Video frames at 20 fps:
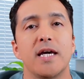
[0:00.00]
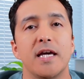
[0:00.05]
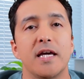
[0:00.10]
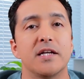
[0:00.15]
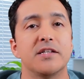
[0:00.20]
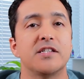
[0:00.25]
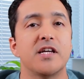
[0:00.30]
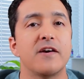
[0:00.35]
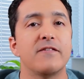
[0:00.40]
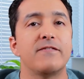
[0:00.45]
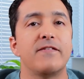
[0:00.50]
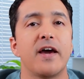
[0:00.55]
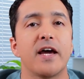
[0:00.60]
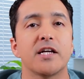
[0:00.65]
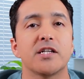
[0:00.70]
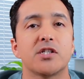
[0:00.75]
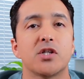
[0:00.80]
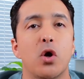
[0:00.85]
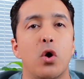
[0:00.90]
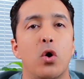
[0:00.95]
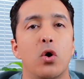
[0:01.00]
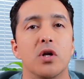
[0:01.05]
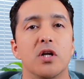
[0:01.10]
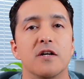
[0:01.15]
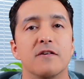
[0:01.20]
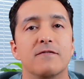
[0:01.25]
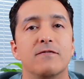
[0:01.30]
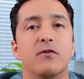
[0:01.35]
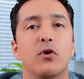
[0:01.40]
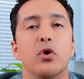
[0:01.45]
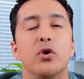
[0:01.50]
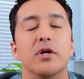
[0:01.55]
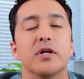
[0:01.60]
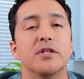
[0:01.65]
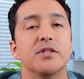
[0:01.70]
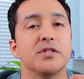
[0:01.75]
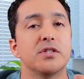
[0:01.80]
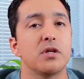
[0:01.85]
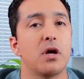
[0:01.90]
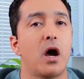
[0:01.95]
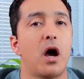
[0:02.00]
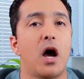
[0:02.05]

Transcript: its effects on avoidance